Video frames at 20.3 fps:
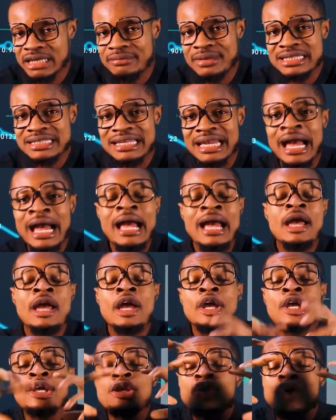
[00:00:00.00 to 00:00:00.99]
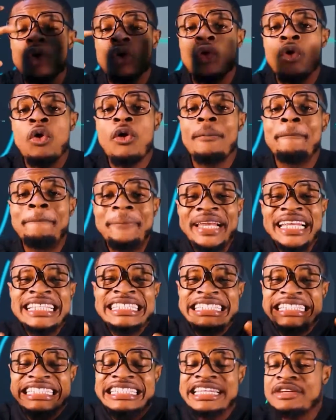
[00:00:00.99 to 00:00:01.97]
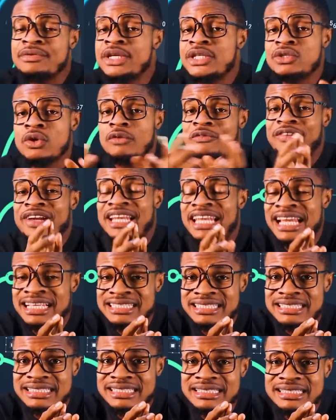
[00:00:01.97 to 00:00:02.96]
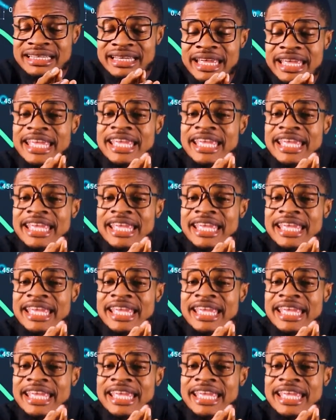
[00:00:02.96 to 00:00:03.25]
semester, your complete series of classes,